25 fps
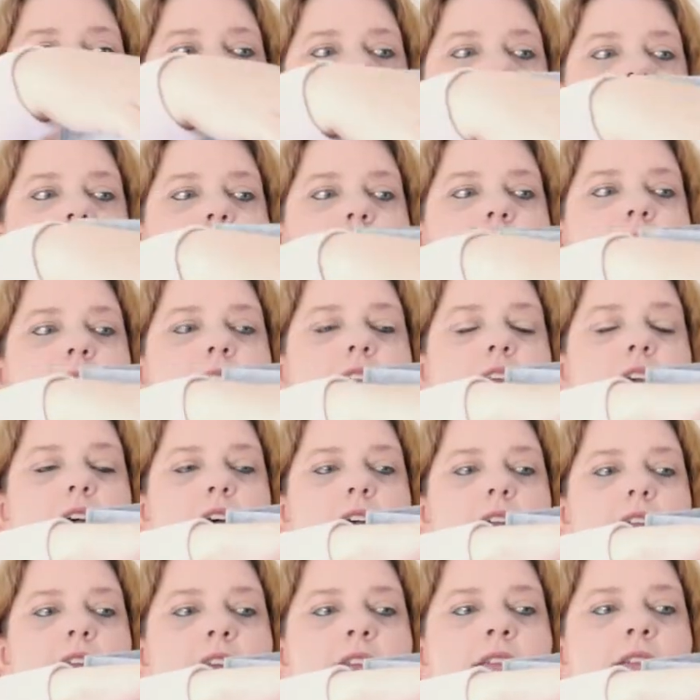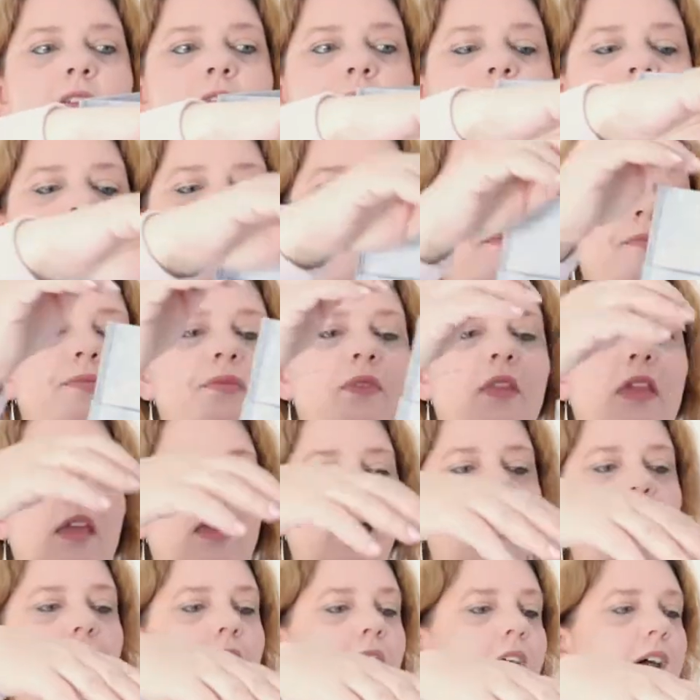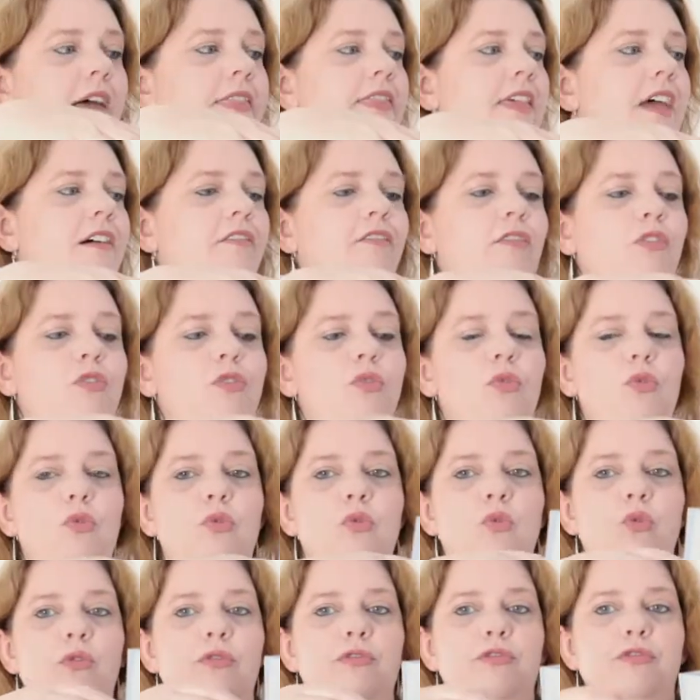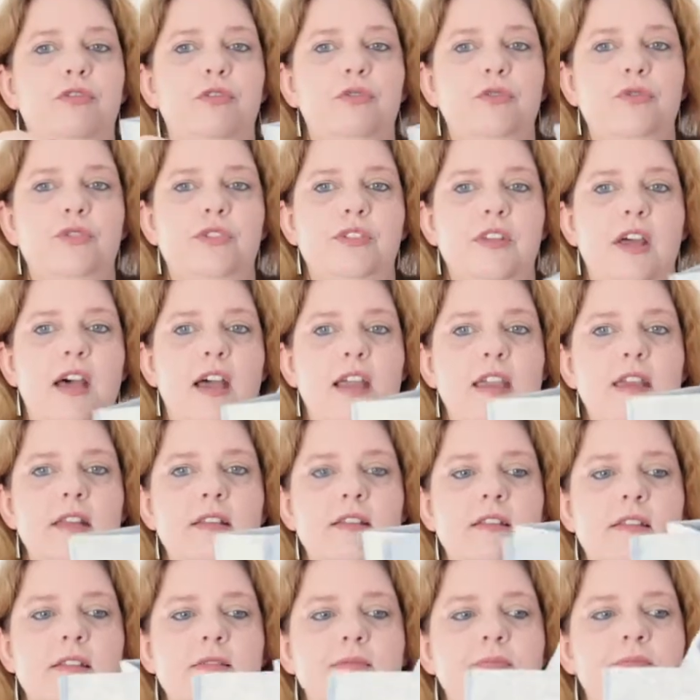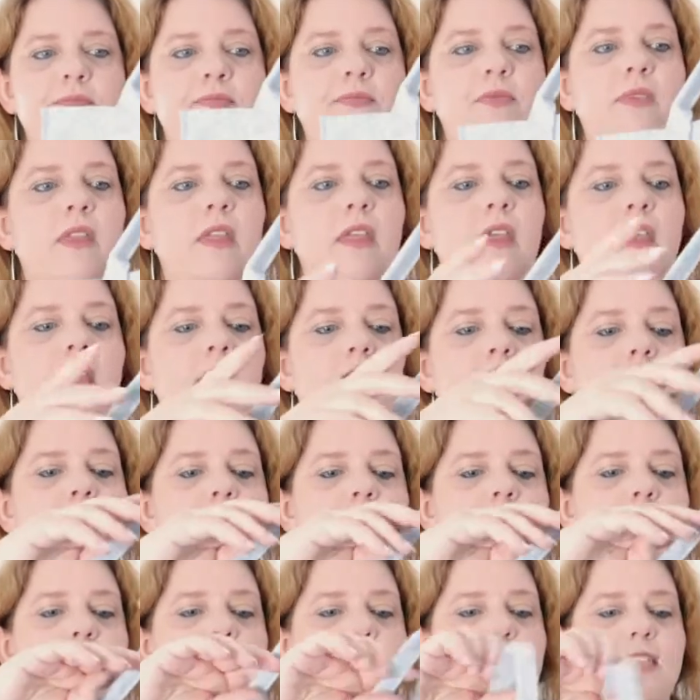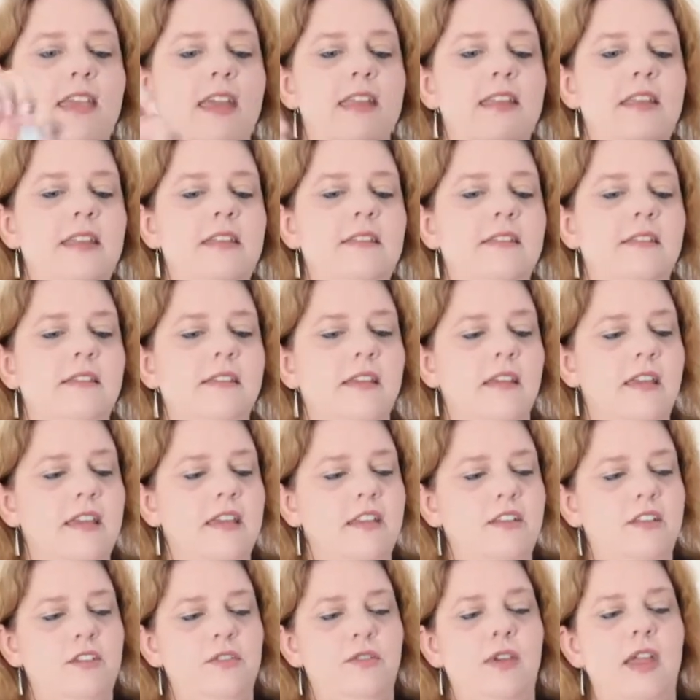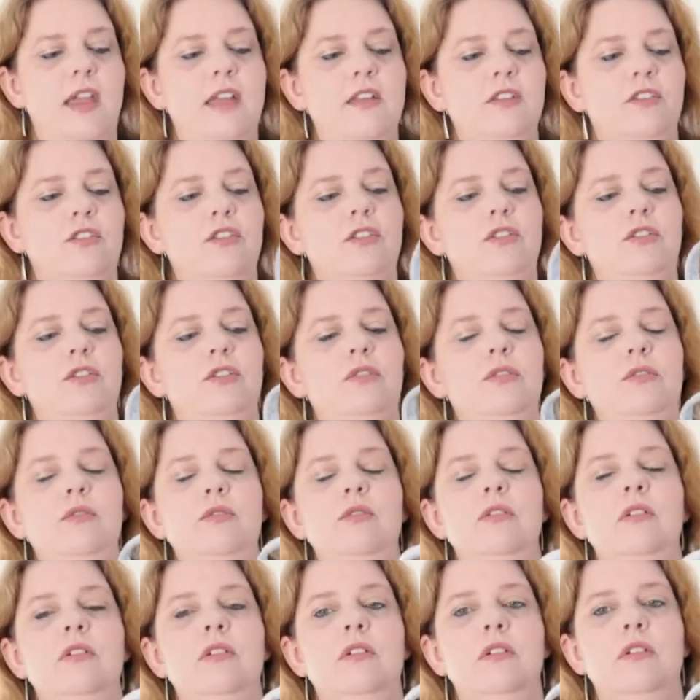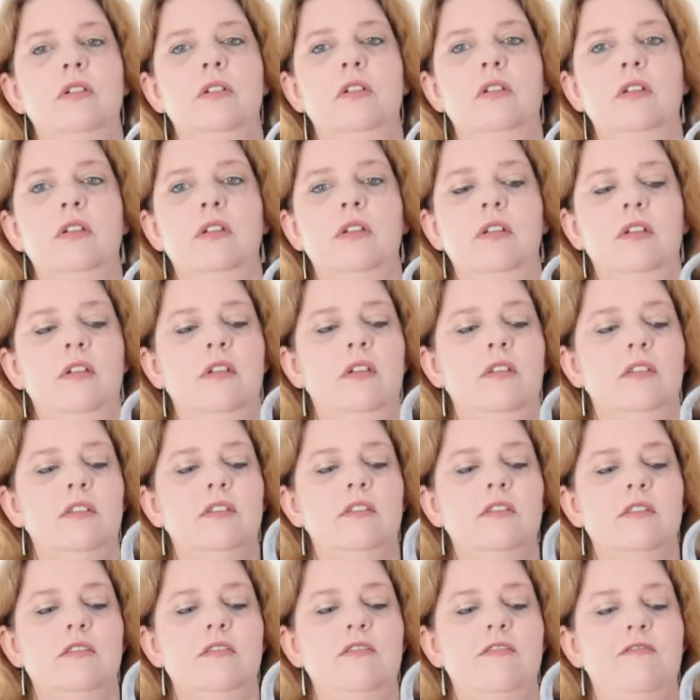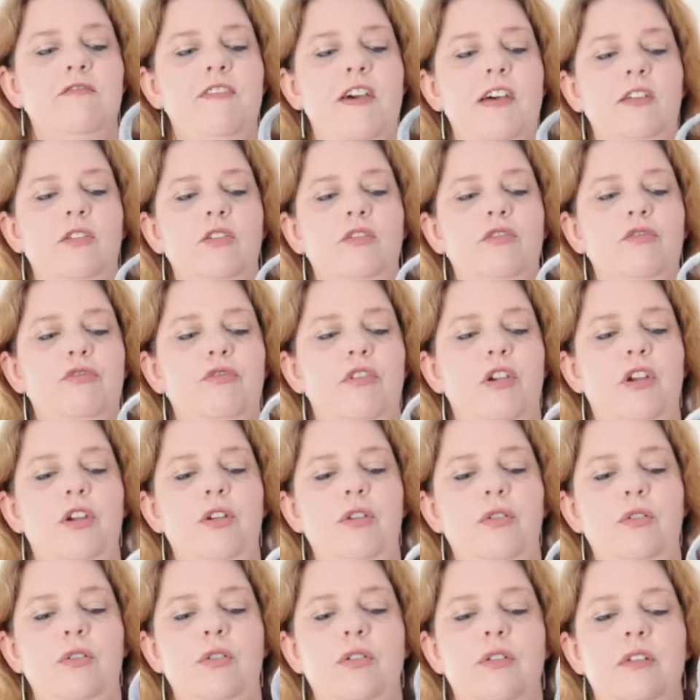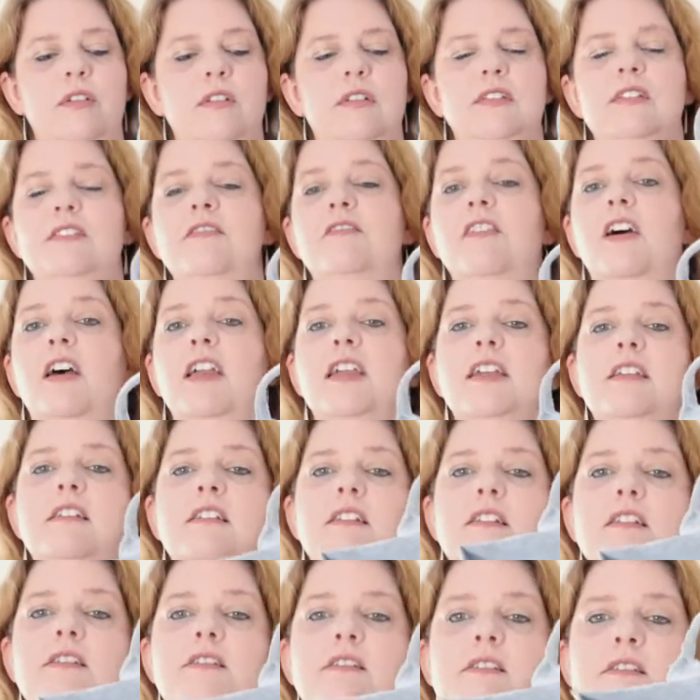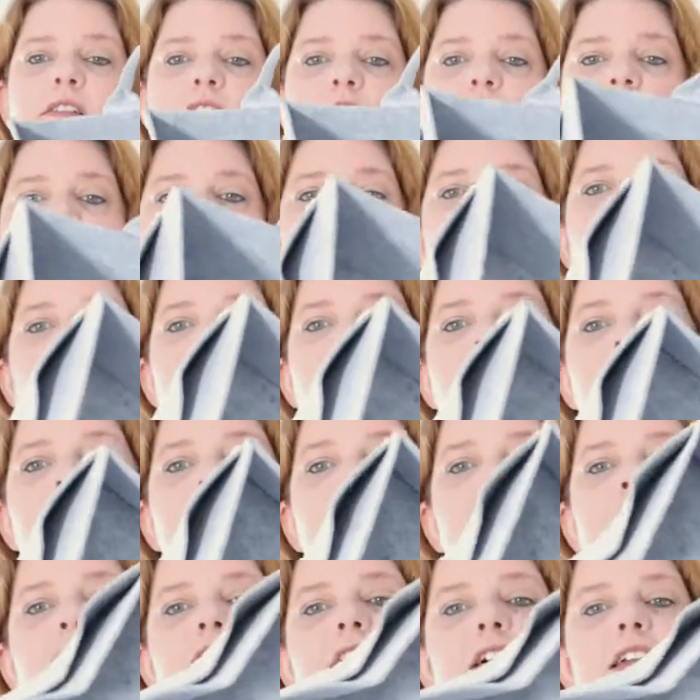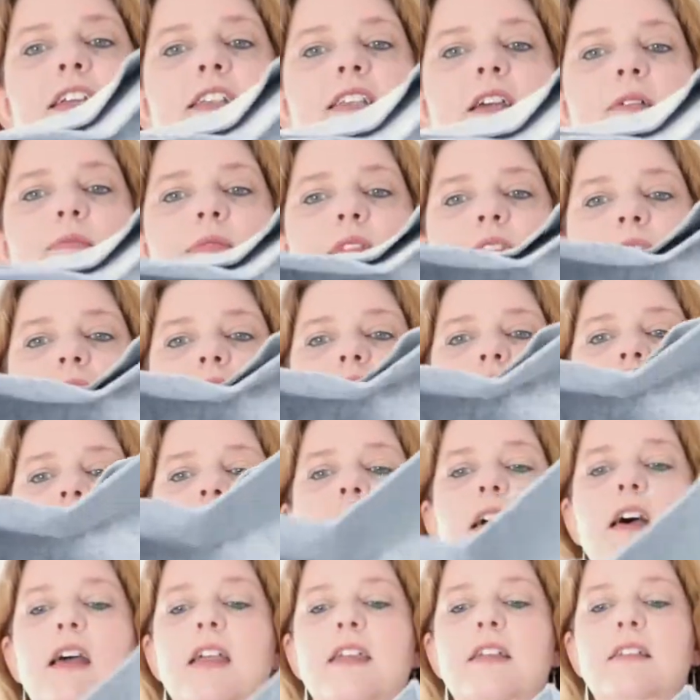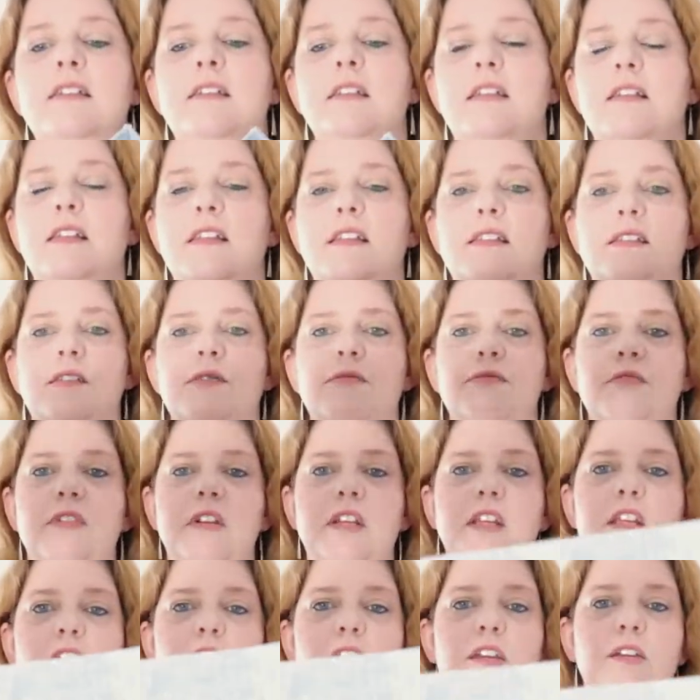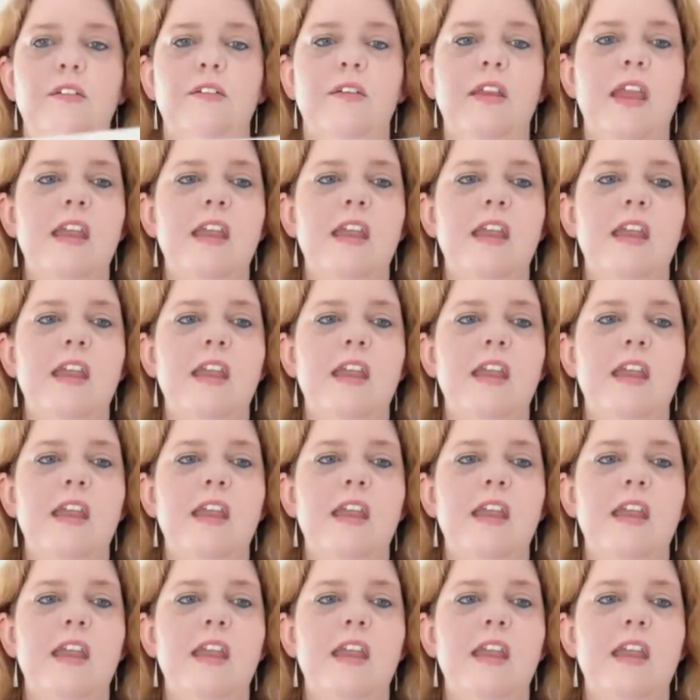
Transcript: down the side, and they're on all four sides. And then inside you get two sort of Velcro dividers, so you can divide up the inside, and there's some really cute